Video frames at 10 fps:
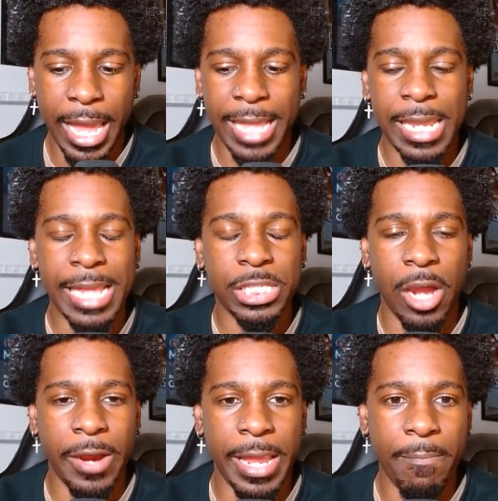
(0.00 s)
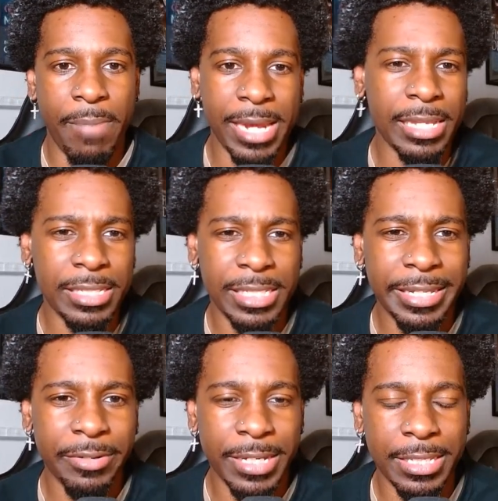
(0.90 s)
and they start embedding
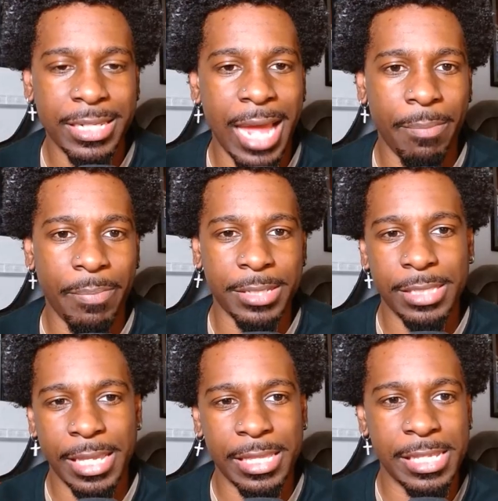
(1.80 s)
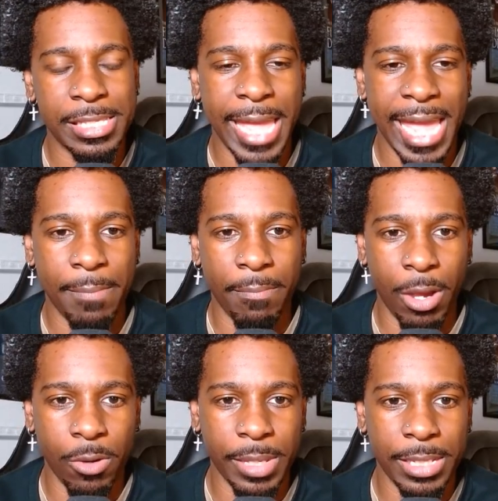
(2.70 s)
serious topics in these camp
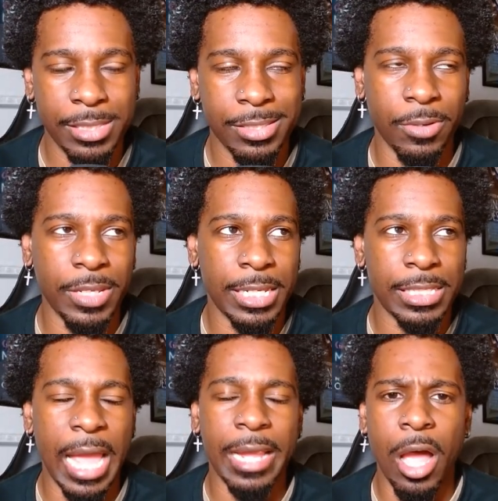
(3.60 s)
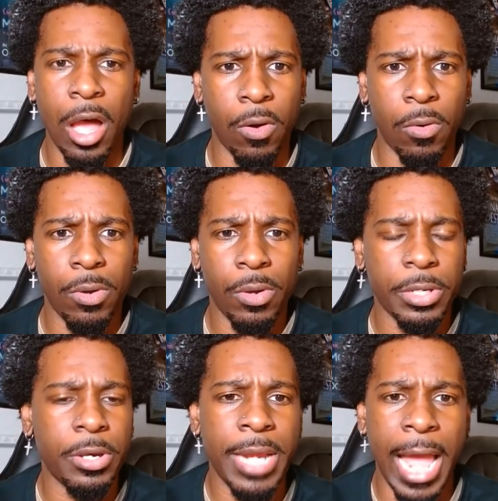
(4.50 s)
moments. So then it's like, oh,
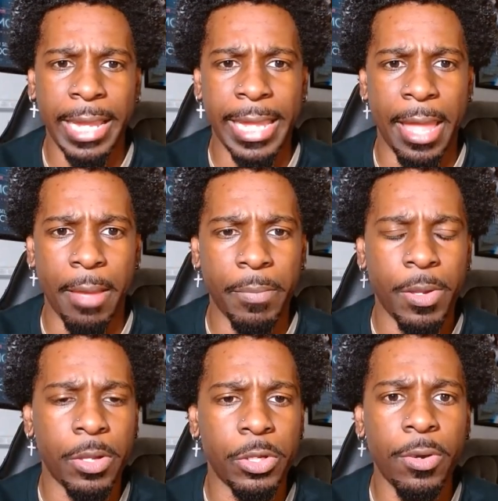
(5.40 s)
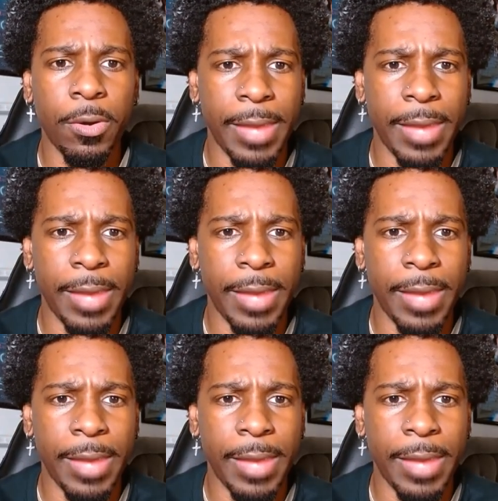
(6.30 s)
you're not camp. You're a